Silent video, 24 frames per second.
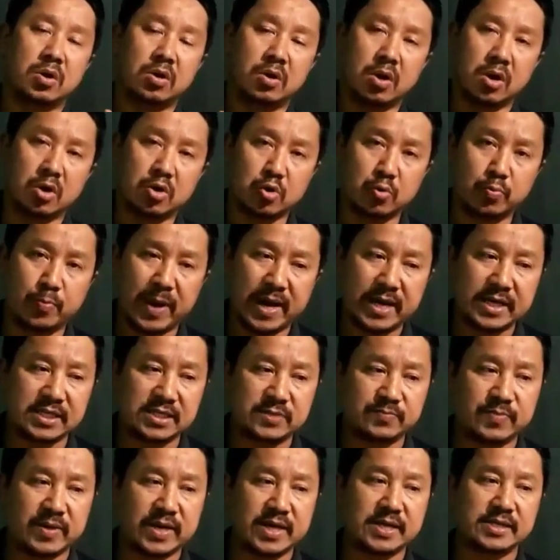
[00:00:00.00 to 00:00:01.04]
occupy
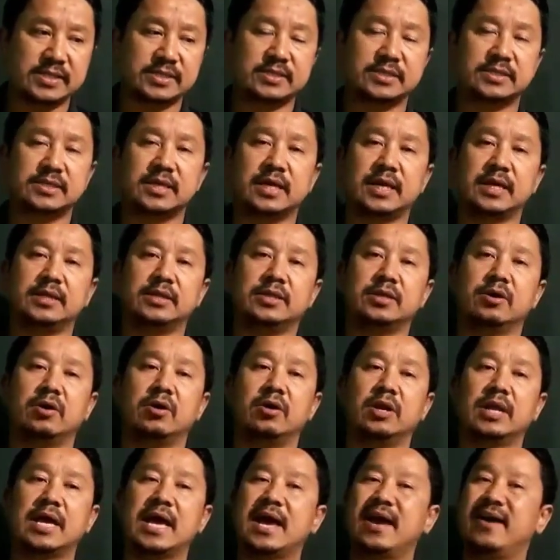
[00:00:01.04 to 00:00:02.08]
space and they
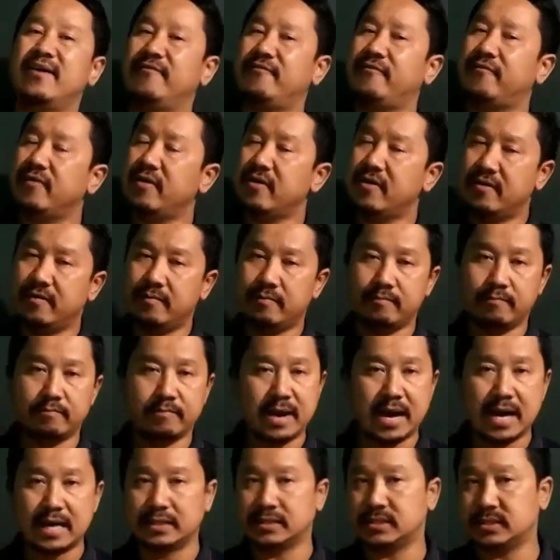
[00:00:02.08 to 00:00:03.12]
all have
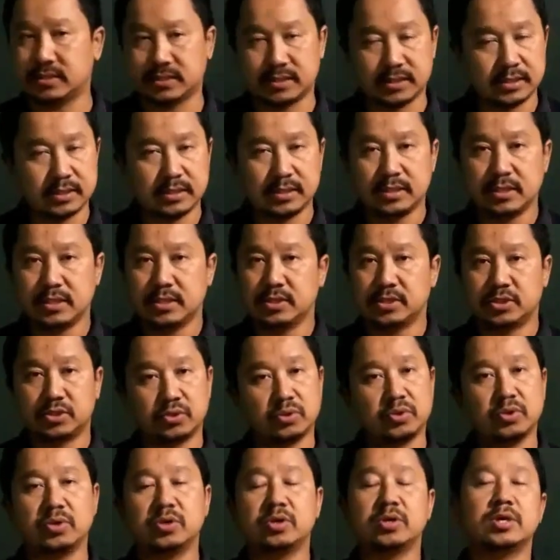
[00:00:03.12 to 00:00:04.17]
mass.
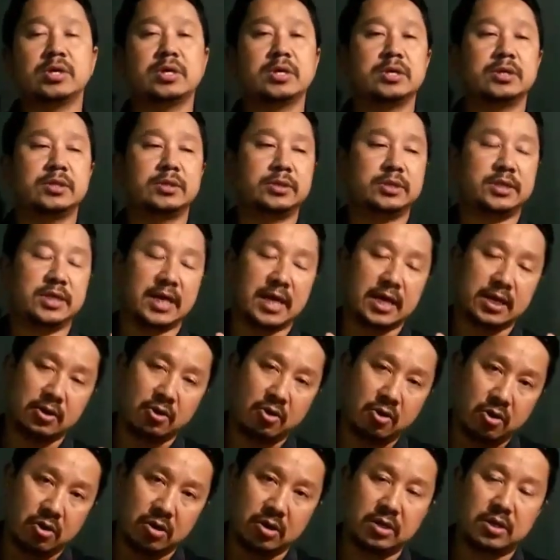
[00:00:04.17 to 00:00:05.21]
So they are
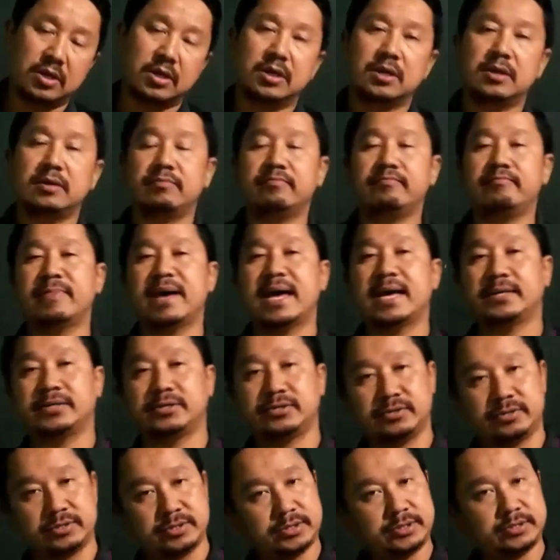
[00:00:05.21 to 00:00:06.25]
all
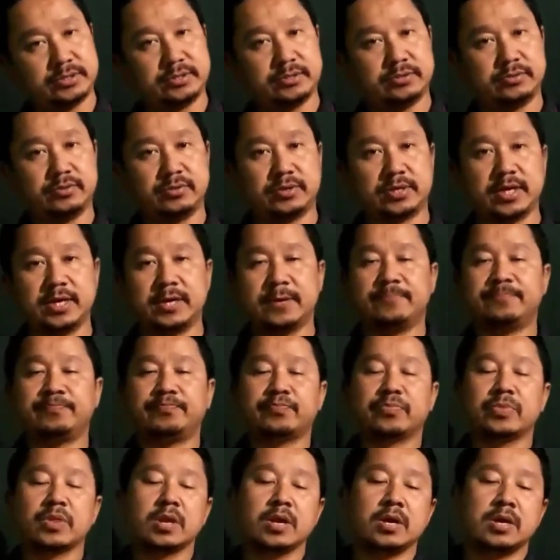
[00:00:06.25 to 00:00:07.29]
matters. Okay,
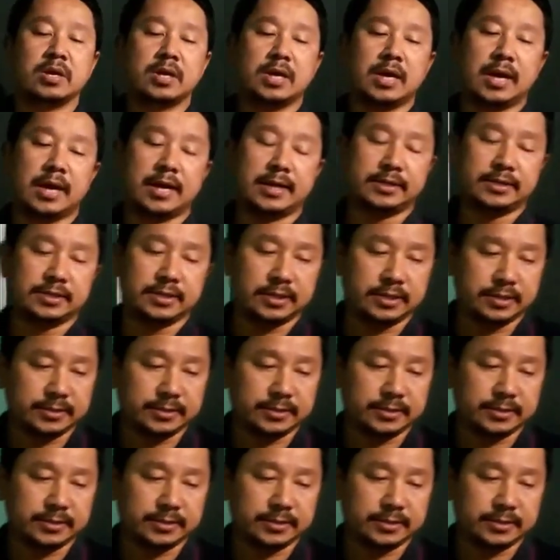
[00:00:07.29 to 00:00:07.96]
and